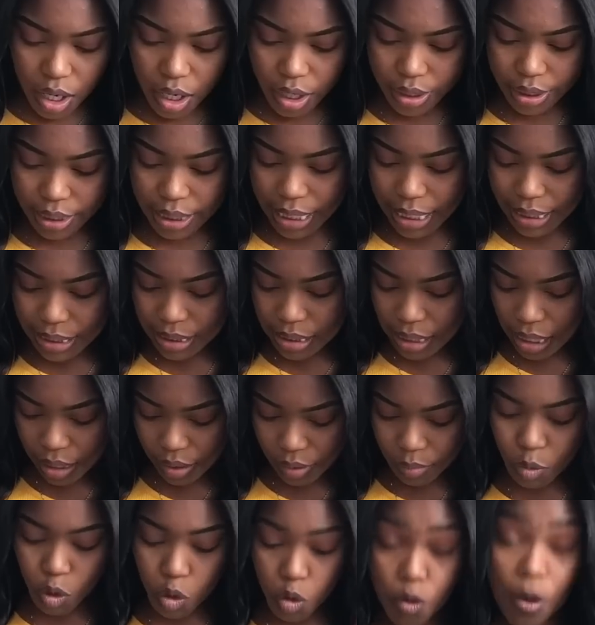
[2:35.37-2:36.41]
Our next
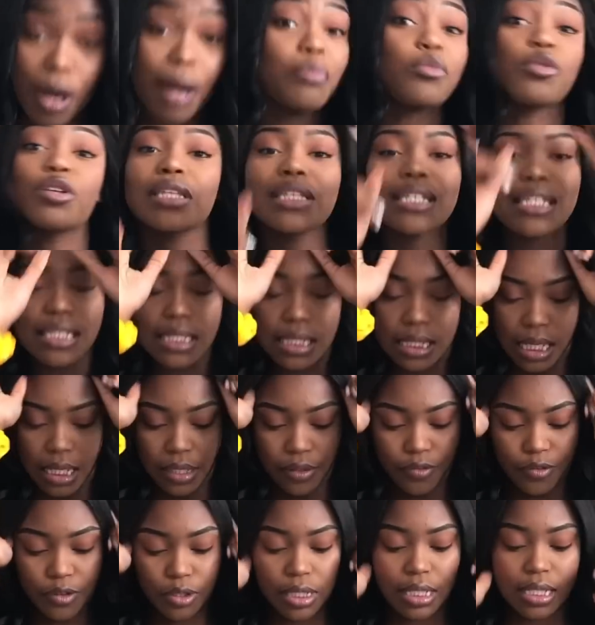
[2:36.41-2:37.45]
item, ooh, I'm really excited for